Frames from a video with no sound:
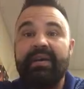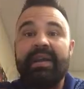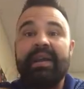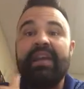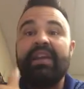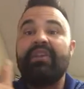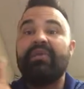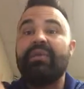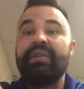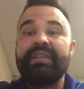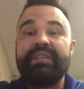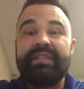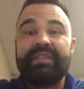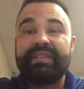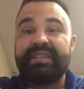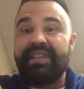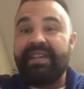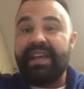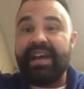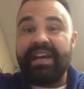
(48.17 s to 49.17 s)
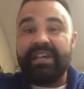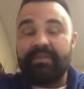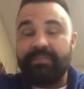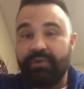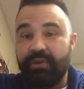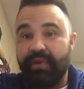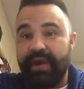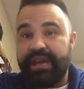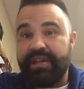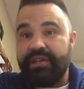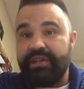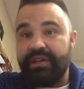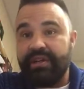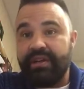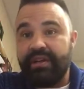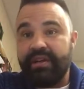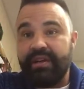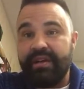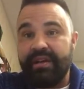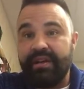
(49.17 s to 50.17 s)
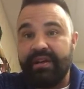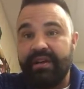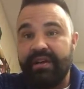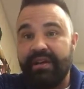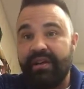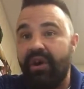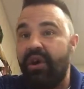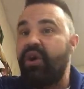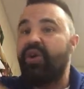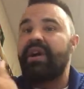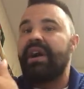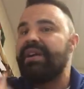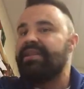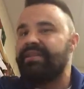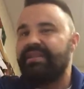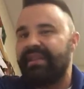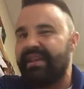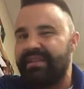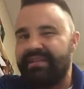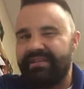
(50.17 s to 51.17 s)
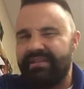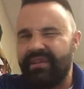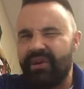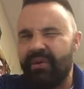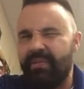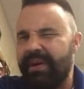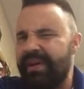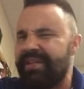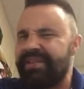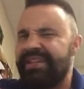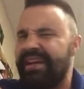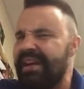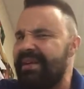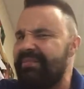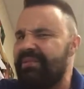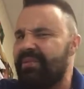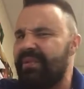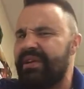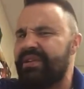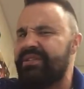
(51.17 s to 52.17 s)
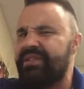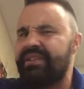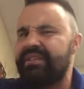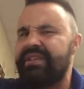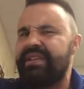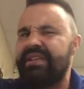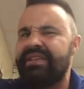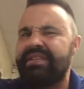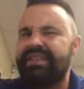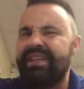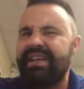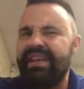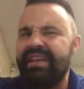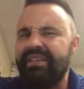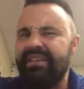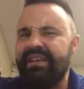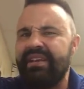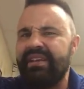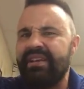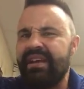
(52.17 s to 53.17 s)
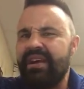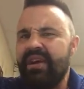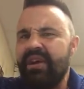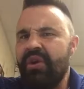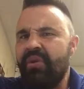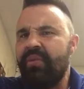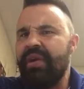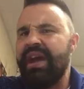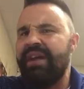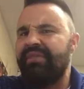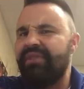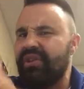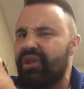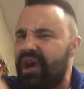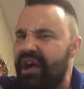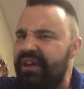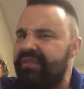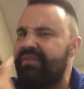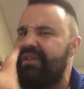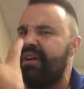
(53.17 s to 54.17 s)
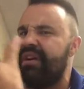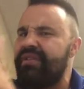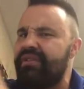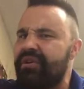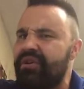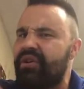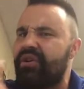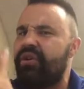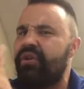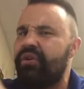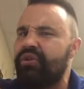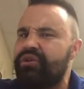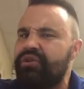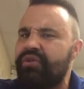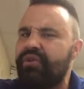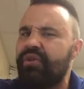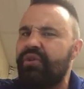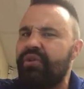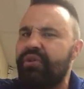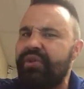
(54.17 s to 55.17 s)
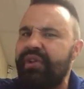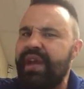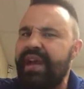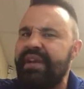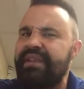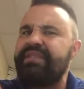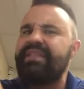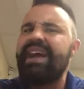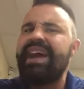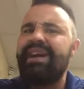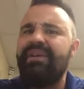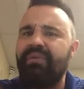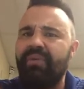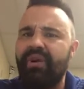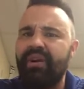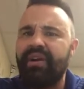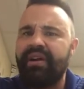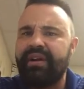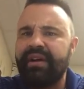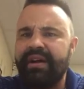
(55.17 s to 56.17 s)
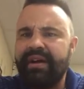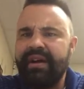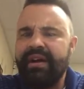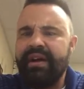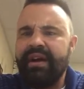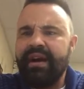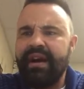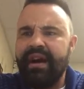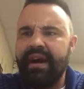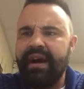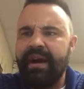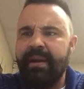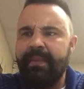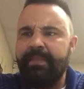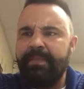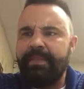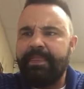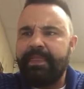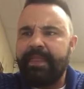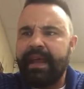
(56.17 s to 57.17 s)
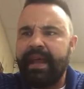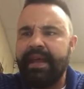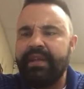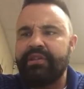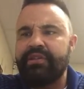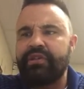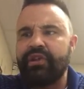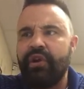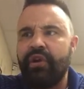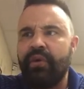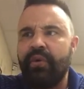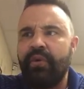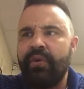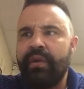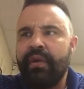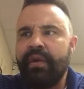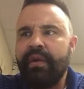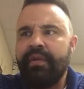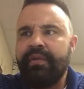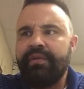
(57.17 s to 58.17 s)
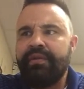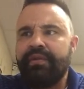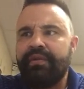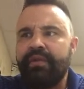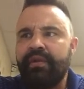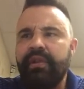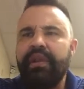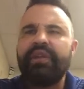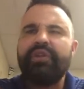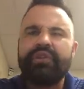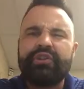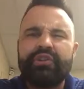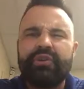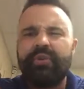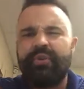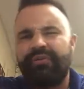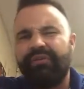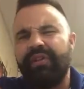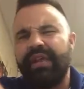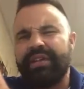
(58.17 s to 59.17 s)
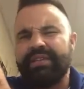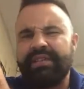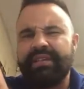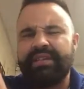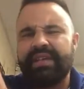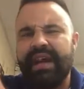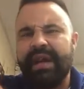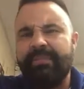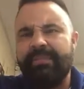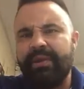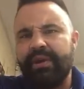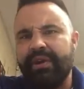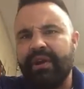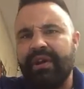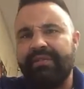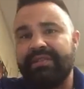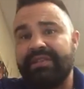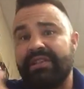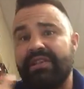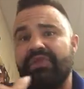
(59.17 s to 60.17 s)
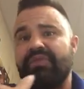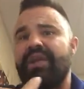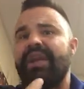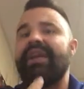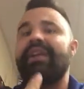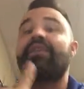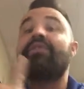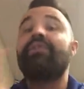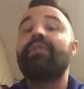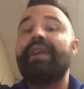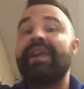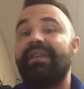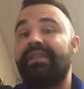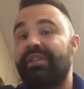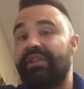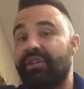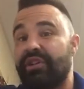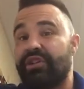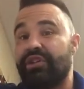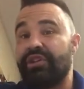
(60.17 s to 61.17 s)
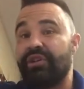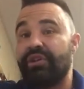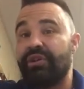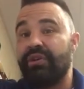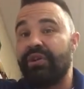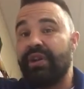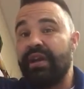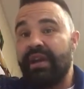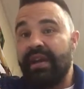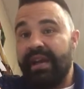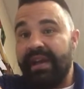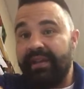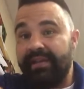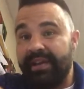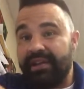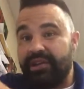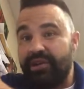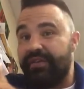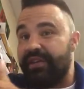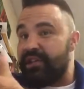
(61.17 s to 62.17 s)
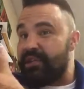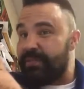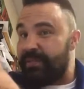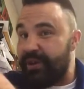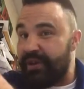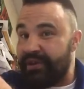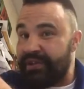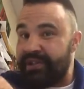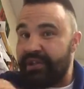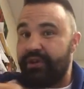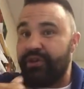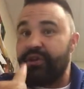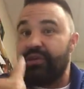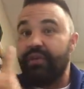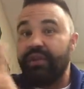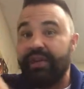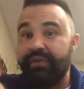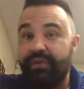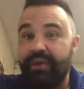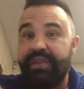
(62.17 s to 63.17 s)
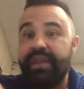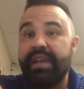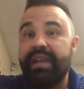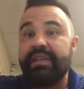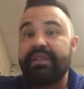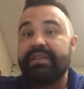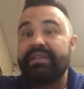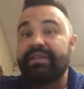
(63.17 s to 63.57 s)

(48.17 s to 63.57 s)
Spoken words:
increased sea exploration, all kinds of things. So by the time the Renaissance gets to England, we have a lot of other cultural things at work. And so literature reflects the time period. Obviously, you can't create literature unless you've experienced it or you live within it